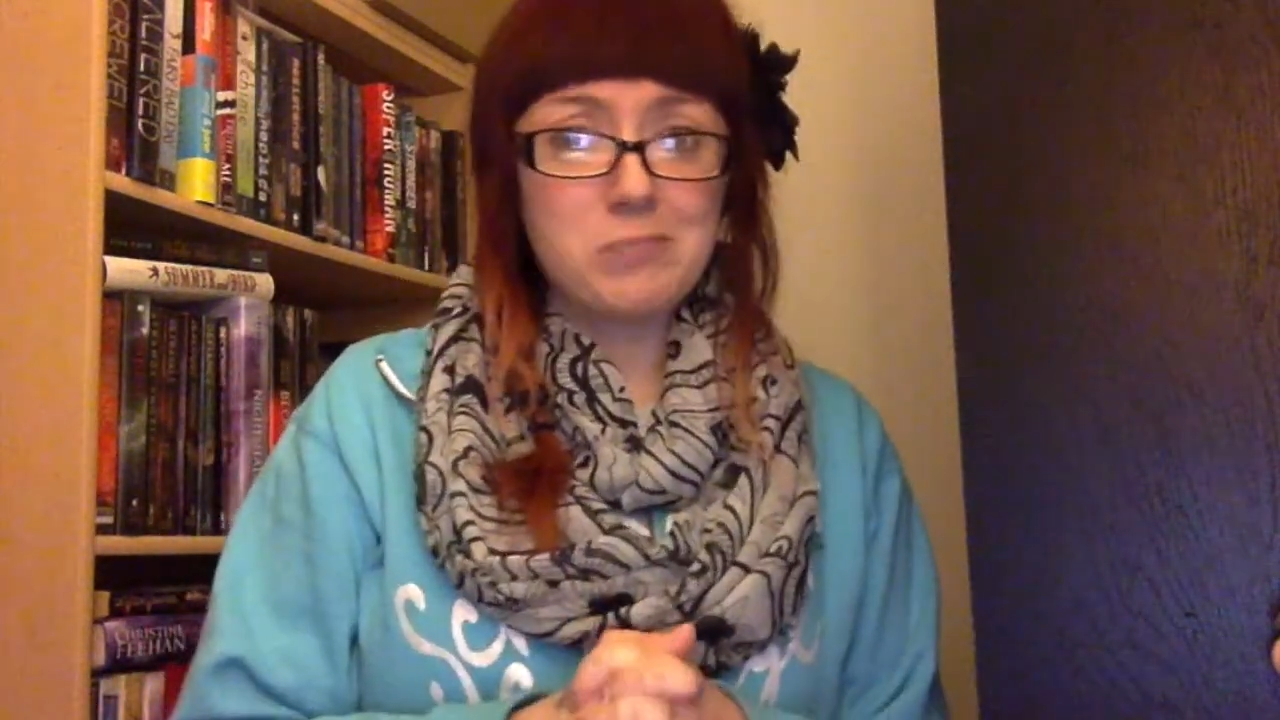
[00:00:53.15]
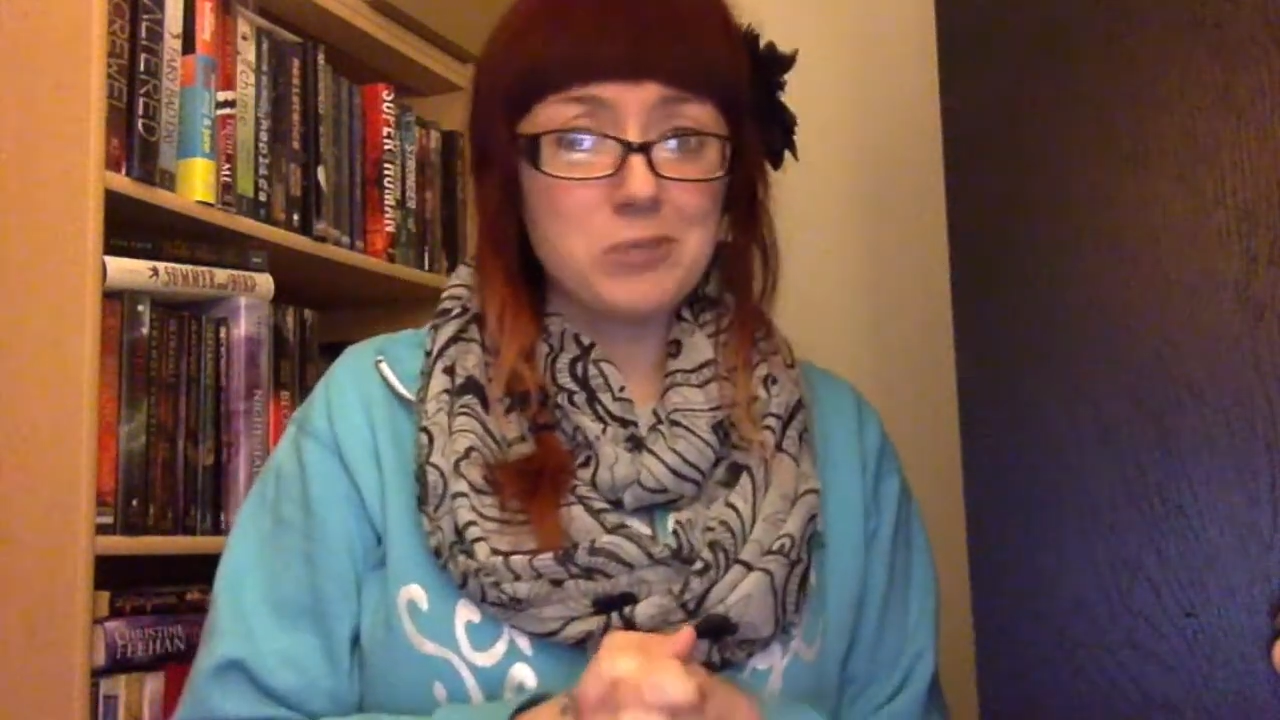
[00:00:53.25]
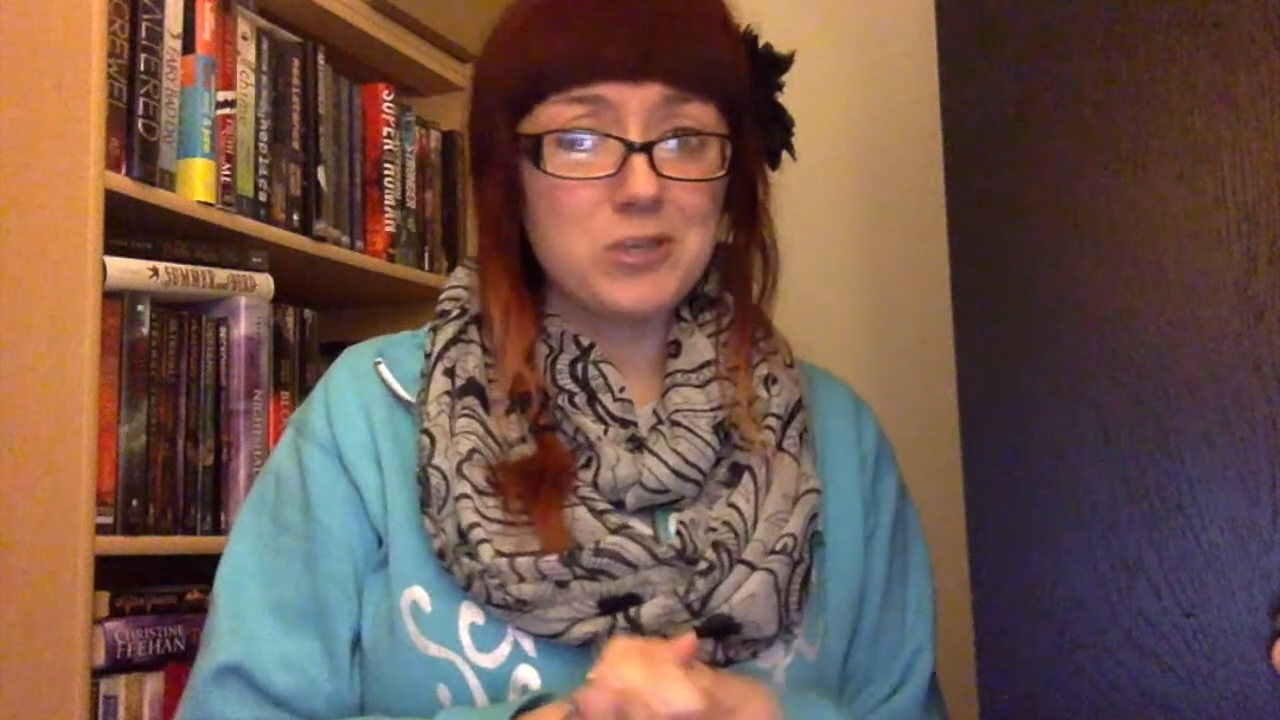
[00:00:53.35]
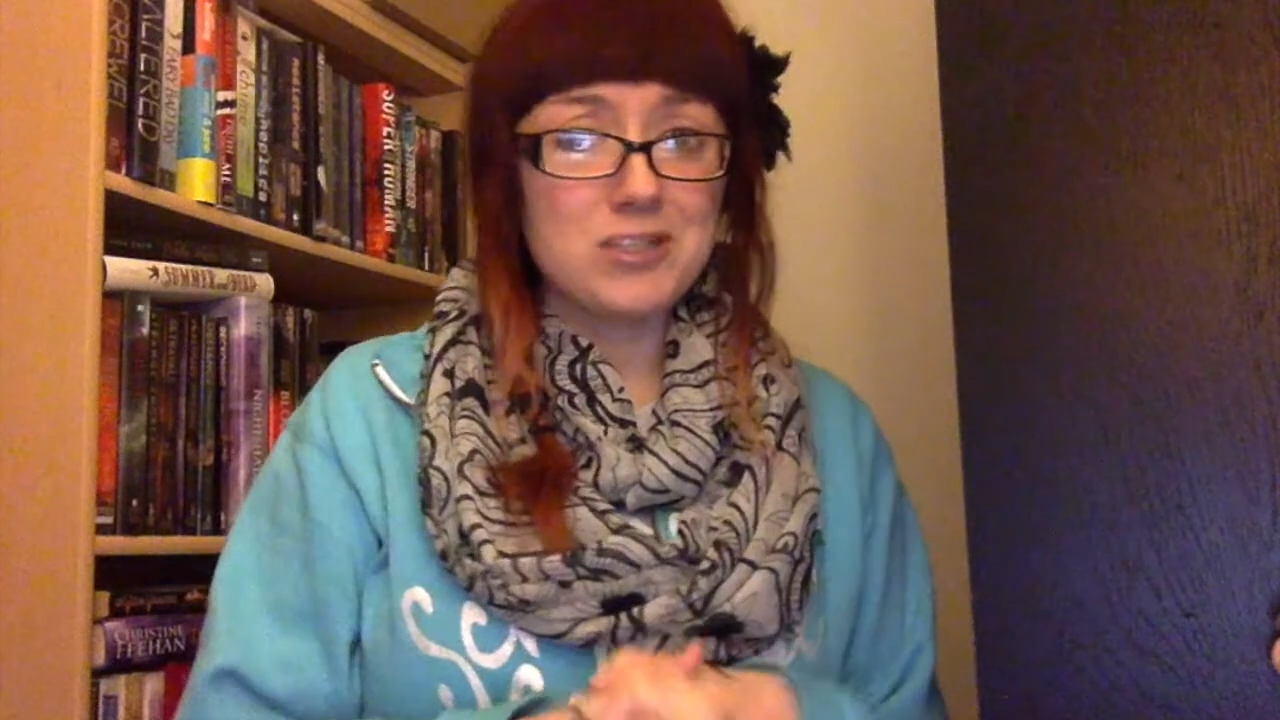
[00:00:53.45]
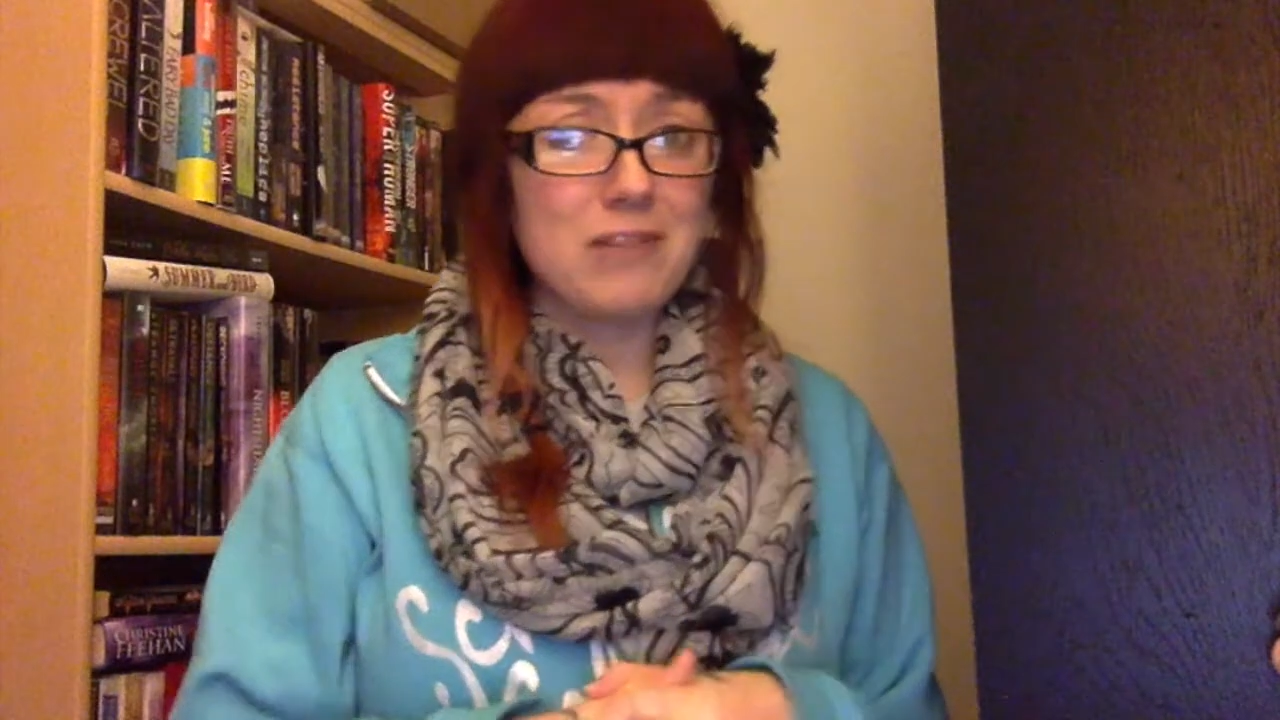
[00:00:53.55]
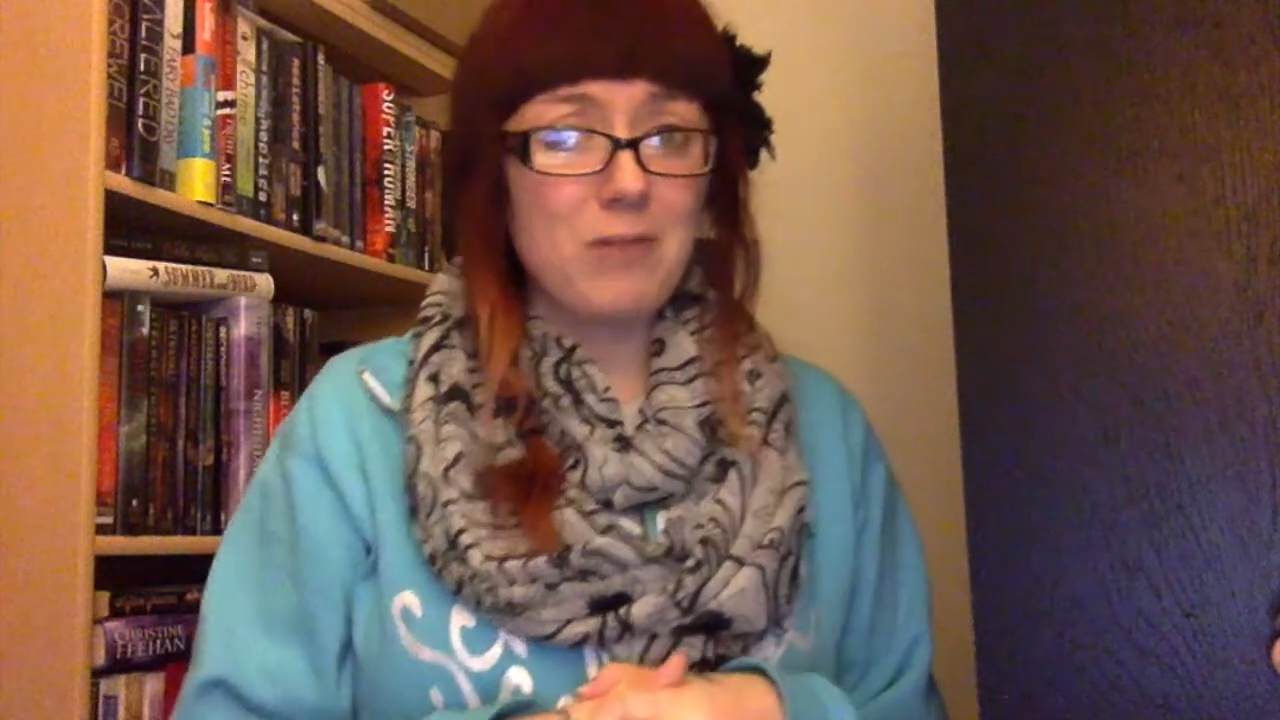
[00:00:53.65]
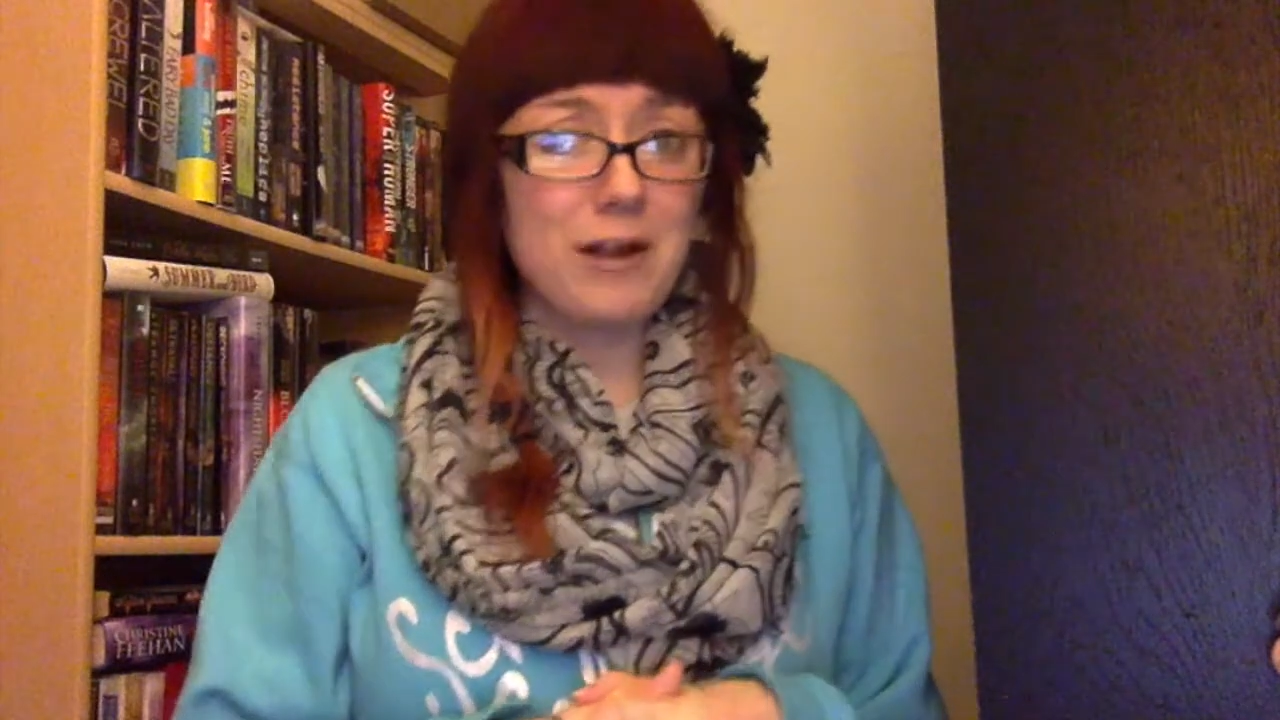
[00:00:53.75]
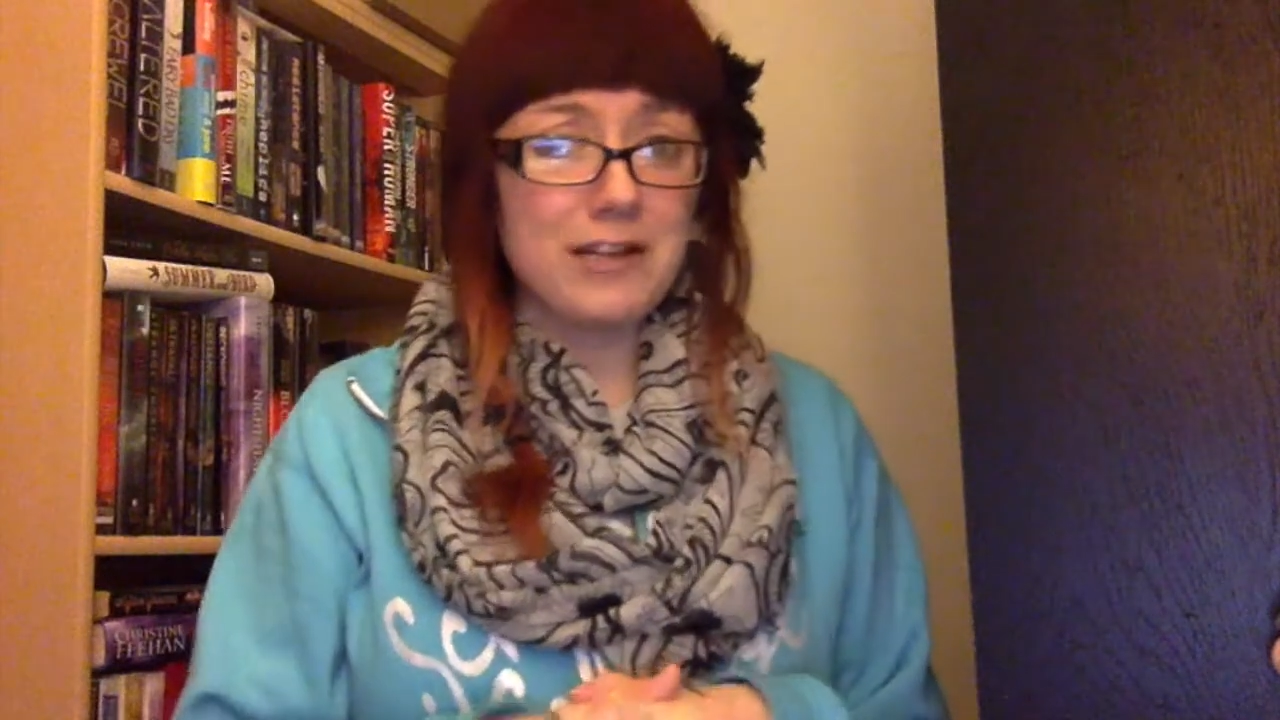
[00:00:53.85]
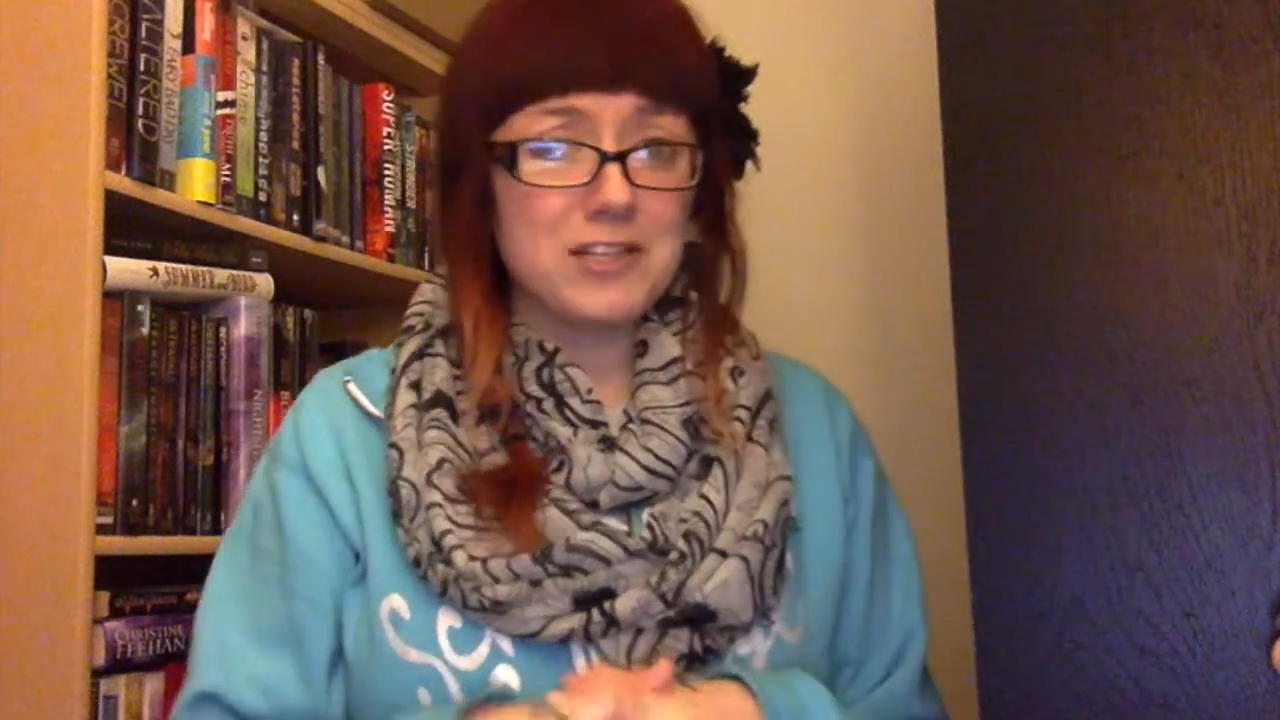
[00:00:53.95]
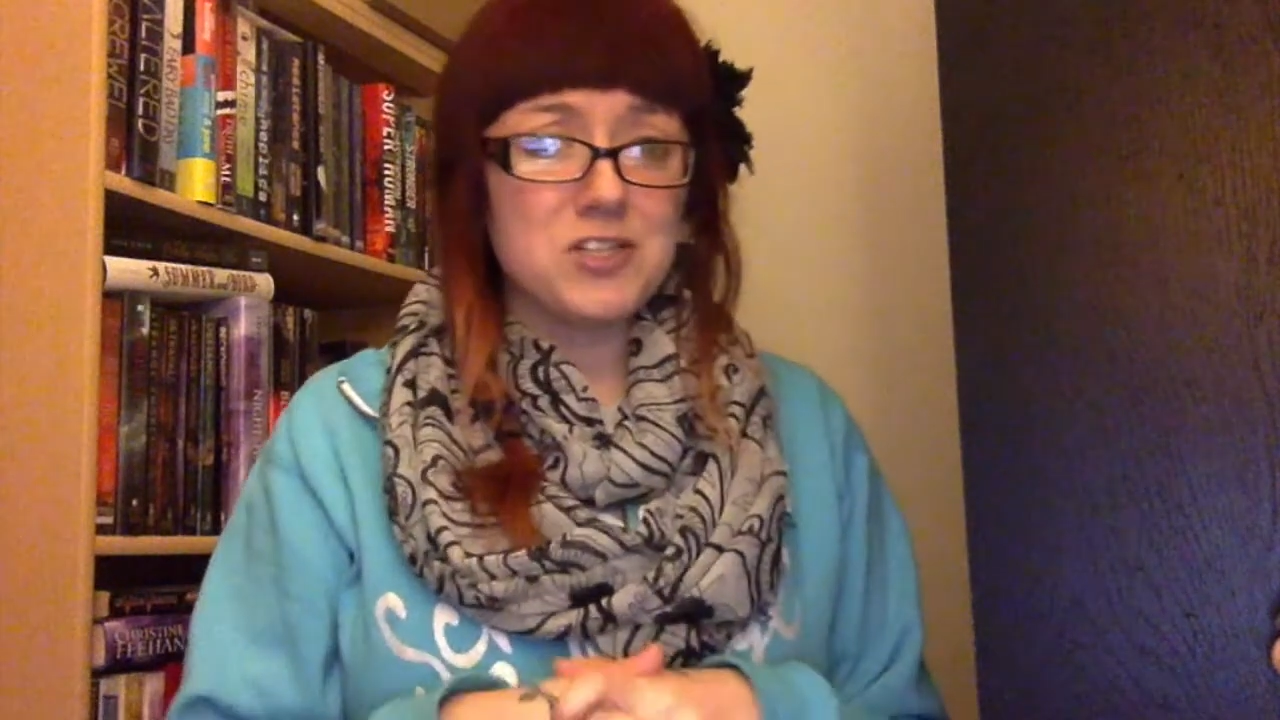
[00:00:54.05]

books I wanted